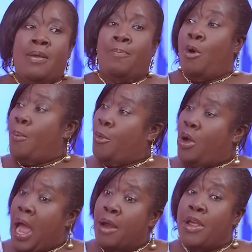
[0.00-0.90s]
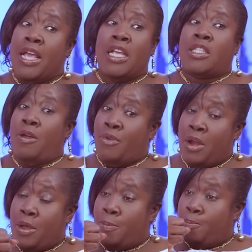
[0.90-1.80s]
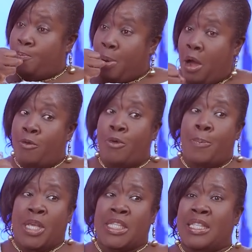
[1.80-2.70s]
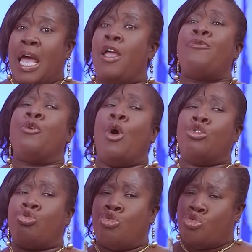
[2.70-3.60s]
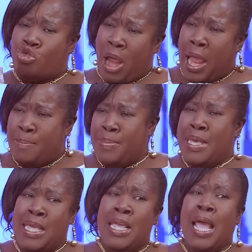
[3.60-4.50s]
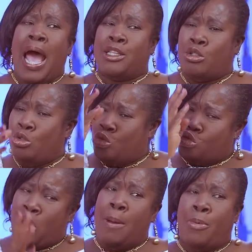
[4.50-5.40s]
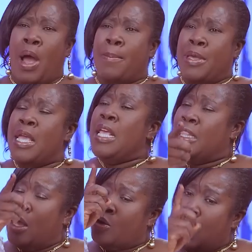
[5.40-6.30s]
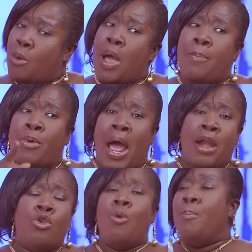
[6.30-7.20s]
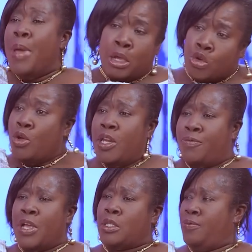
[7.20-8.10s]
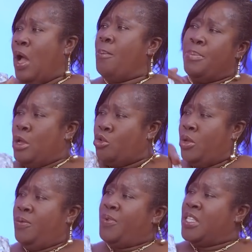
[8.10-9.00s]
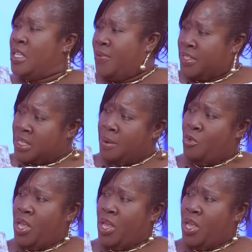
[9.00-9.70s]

Buhari is a very powerful person that if you want to try me as you try Buhari, the way Buhari will make you ineffective, I'll make you ineffective the same